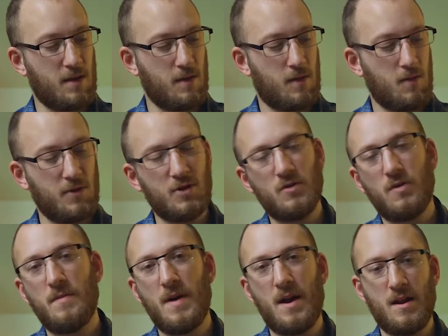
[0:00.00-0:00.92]
do
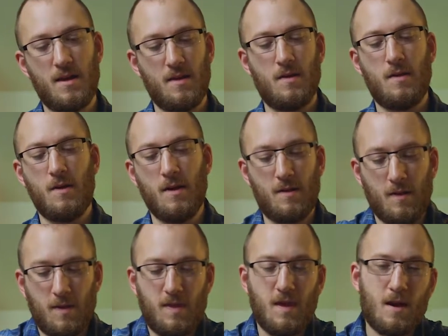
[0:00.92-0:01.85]
enjoy about it is it's
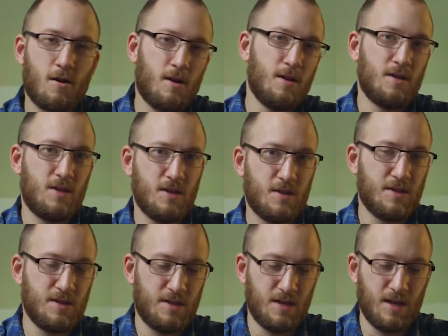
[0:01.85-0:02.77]
a thicker
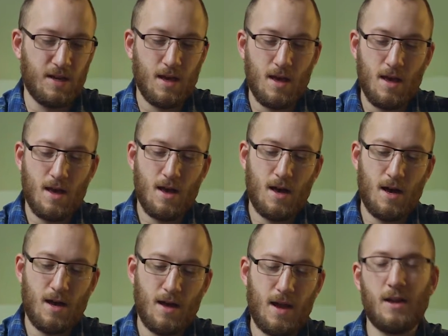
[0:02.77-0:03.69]
consistency
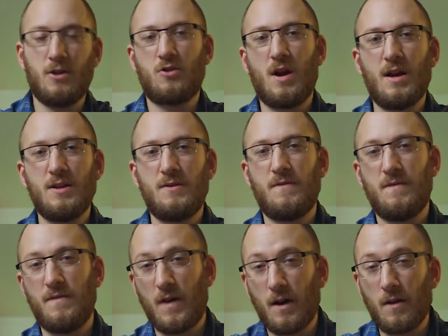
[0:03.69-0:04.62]
and it dries
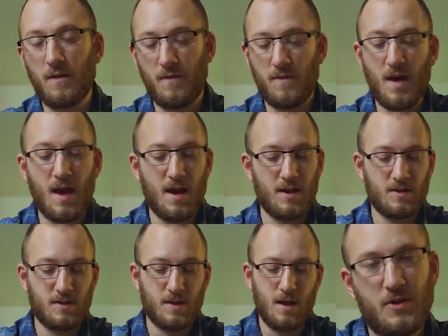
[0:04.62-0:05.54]
fairly
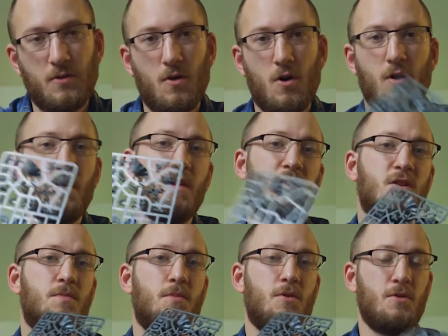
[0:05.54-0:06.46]
fast. So on these
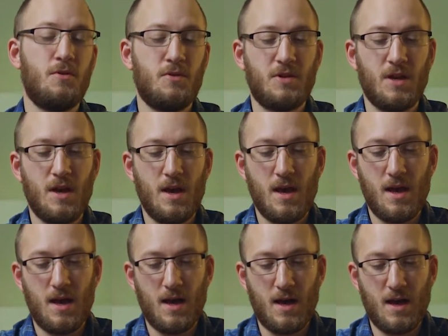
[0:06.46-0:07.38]
sprues,
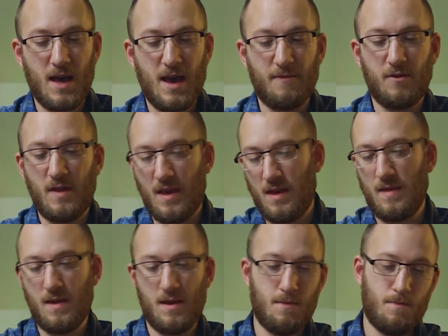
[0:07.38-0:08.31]
after
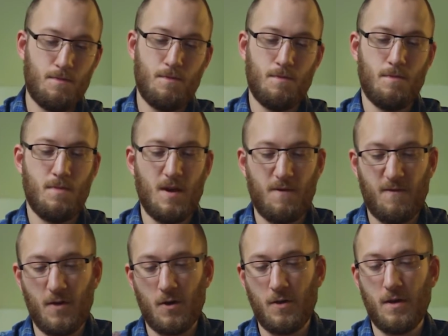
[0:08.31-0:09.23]
they
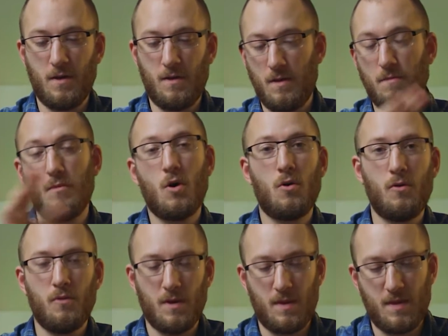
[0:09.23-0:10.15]
fill the
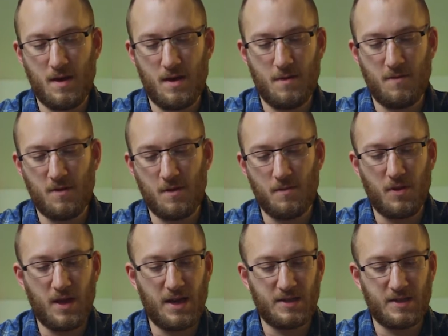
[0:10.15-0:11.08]
mold with their
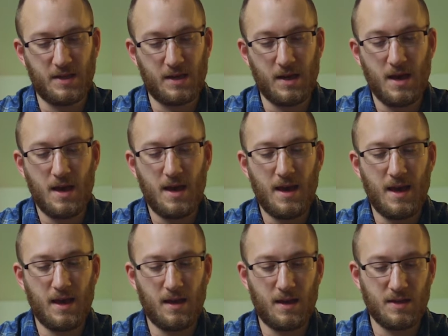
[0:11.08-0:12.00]
plastic,
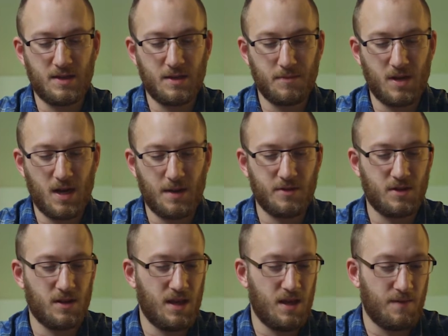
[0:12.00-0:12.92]
it can sometimes
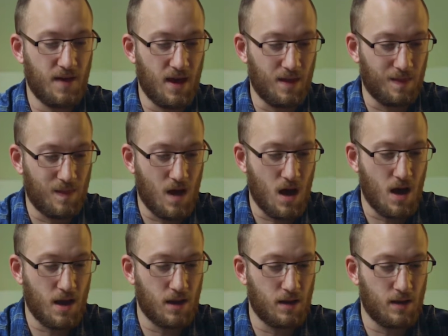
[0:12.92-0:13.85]
leave a
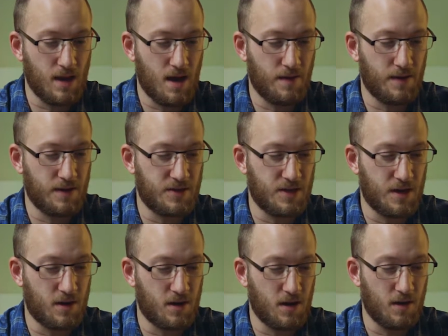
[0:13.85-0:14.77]
line down in the
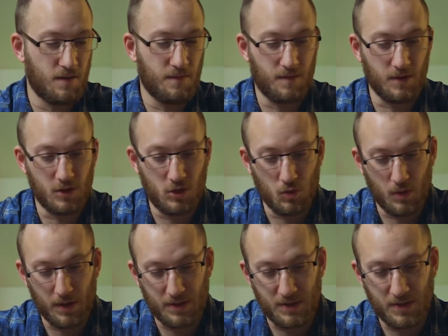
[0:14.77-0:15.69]
center of the
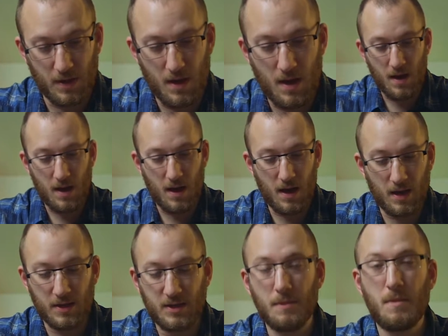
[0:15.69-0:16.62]
joints.
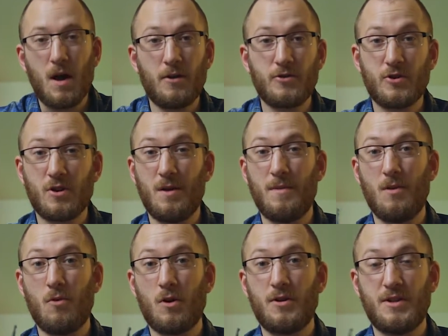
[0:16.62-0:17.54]
Some models are going to
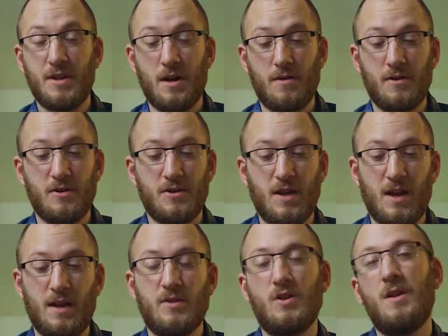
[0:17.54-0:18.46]
be worse than others,
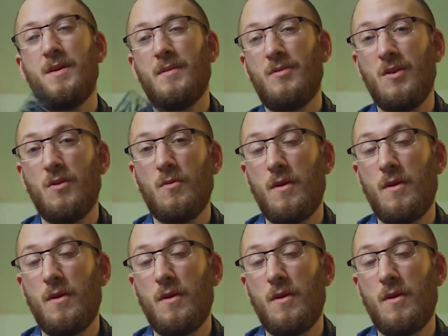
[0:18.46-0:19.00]
and it's going to be up to you